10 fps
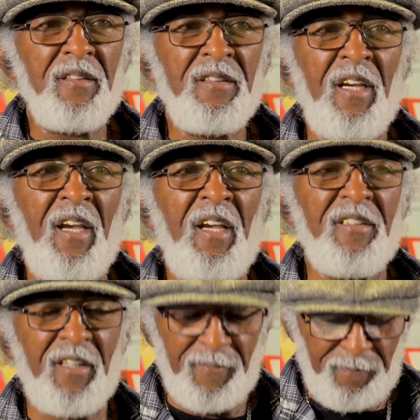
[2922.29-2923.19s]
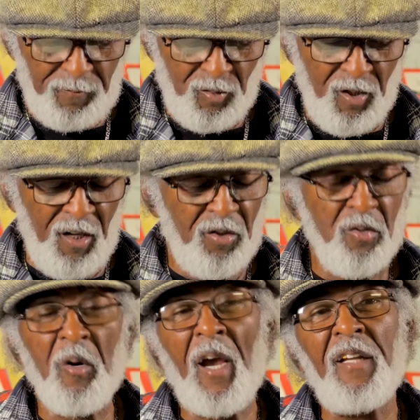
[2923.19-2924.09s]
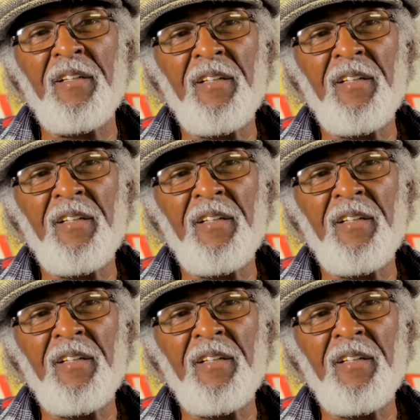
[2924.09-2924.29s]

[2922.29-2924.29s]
Yes. Yes, you're right.